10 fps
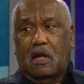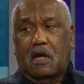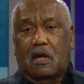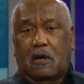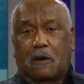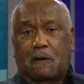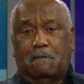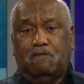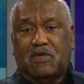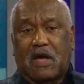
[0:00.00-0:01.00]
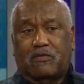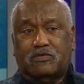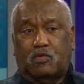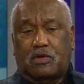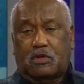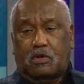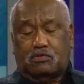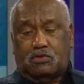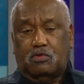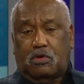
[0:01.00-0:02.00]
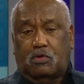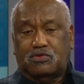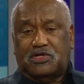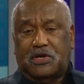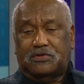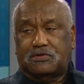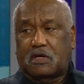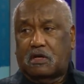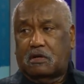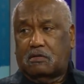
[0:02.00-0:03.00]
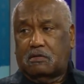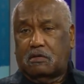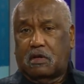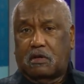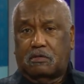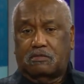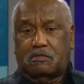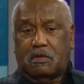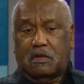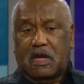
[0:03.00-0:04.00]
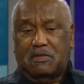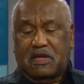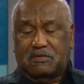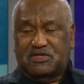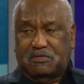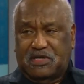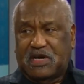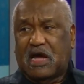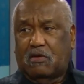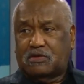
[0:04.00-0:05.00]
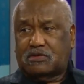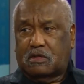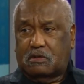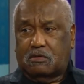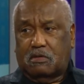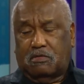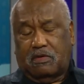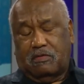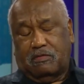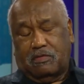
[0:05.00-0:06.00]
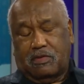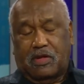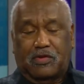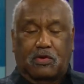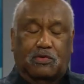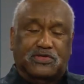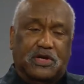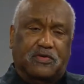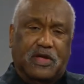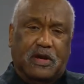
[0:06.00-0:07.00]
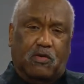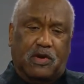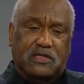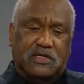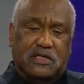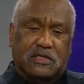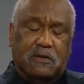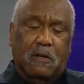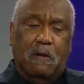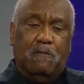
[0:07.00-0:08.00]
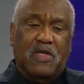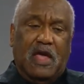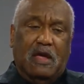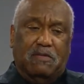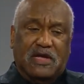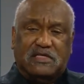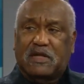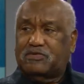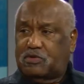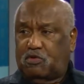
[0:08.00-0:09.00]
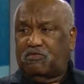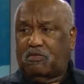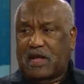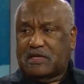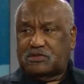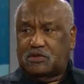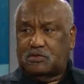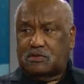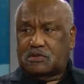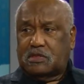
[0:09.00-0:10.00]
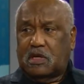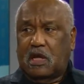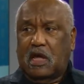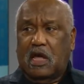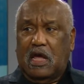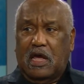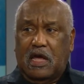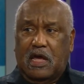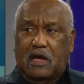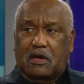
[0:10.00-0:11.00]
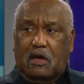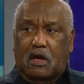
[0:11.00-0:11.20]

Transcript: Um, I was one of the co two co-chairs. Uh, uh, a guy named Jimmy Dow was the other co-chair of that organization, and basically it was a group of black students, and